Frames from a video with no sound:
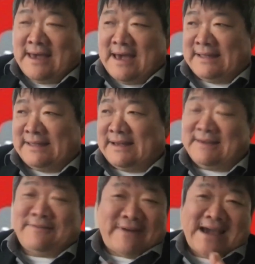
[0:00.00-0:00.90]
And uh,
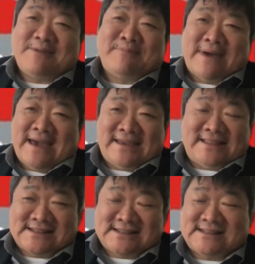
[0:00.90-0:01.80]
if I may
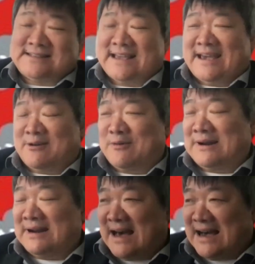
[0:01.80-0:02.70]
just say uh,
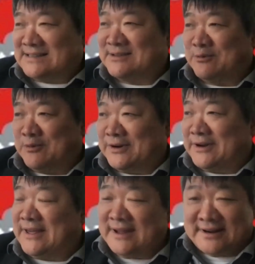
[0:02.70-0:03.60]
one last
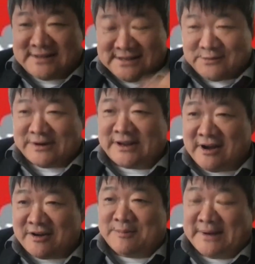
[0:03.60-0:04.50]
word here, since we're
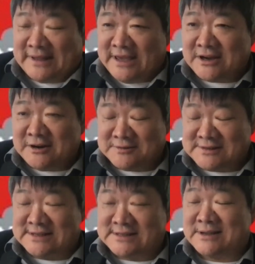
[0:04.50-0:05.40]
talking about the
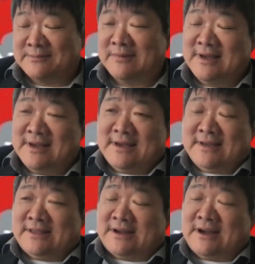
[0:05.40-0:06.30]
ecosystem,
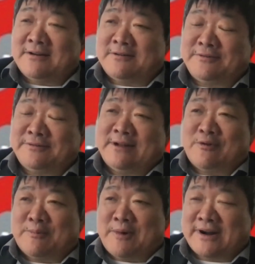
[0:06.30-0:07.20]
the concluding
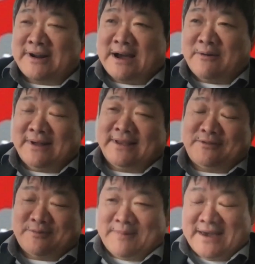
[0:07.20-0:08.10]
remark I wanted
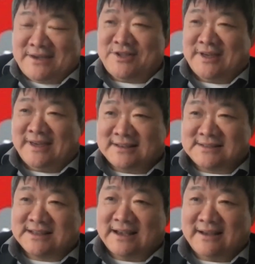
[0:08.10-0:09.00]
to mention
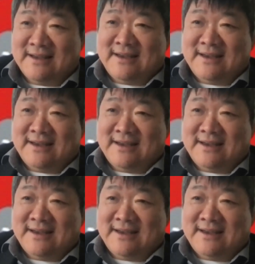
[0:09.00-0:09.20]
is uh,